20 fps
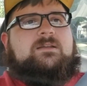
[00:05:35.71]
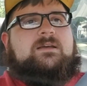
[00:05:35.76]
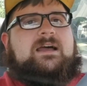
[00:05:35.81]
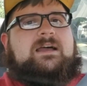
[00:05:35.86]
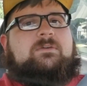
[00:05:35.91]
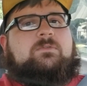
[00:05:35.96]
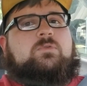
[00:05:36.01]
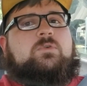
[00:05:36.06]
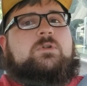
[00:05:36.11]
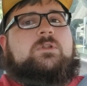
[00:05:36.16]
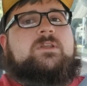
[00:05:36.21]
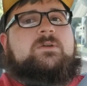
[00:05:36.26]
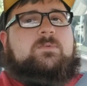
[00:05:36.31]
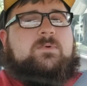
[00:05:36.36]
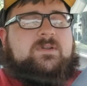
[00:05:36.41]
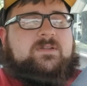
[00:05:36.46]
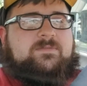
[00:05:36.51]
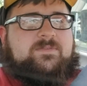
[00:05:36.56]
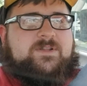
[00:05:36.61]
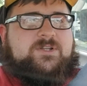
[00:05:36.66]
I really
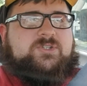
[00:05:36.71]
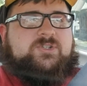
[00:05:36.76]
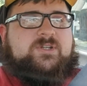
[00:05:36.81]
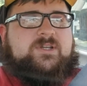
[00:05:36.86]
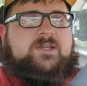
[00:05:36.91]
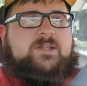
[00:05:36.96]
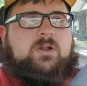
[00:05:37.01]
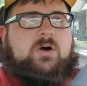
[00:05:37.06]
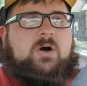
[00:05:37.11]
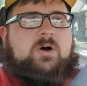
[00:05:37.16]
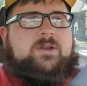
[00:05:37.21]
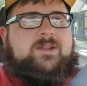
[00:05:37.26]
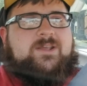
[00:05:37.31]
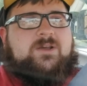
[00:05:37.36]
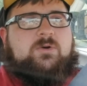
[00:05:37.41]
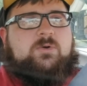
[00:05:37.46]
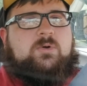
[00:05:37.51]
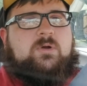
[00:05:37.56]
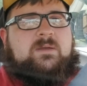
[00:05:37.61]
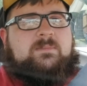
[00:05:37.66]
want to eventually get
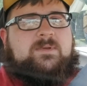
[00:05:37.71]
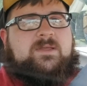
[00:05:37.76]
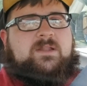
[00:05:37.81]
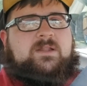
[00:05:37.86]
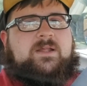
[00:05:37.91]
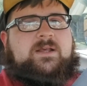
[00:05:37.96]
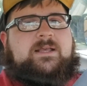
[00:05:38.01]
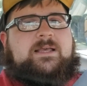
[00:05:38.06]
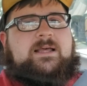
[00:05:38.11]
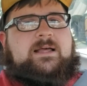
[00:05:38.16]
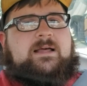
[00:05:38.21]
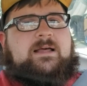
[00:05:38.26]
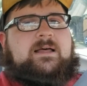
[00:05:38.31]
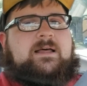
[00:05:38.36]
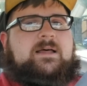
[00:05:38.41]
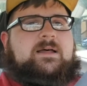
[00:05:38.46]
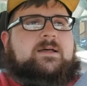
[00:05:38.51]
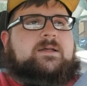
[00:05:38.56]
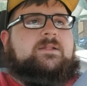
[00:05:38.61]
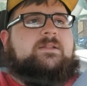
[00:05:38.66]
audio equipment, like a
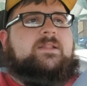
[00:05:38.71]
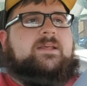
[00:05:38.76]
uh,